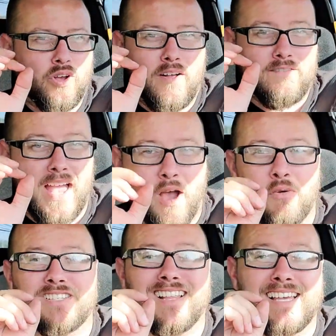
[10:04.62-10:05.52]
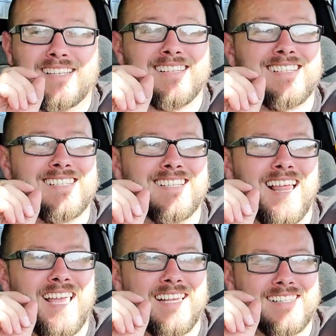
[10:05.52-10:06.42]
That was like the
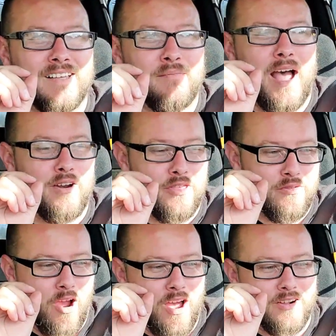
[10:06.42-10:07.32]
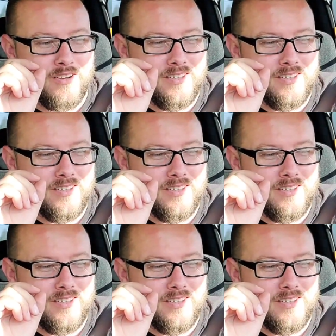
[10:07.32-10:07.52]
slightest amount of throttle.